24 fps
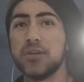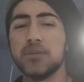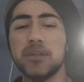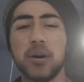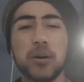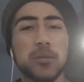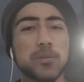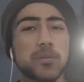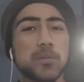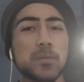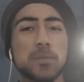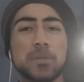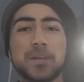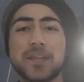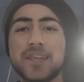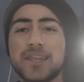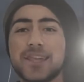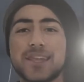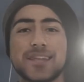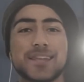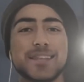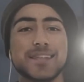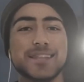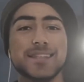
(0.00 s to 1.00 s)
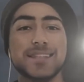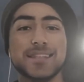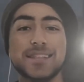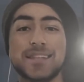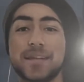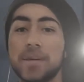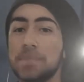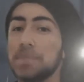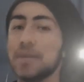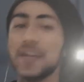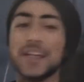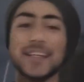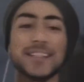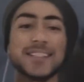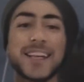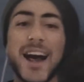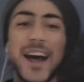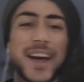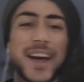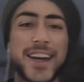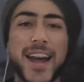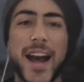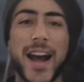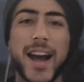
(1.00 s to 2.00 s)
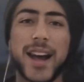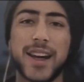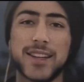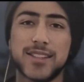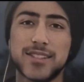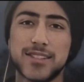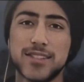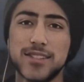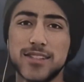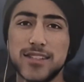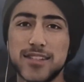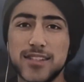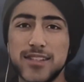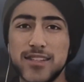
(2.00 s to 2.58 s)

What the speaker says: Vote for me, because I can't.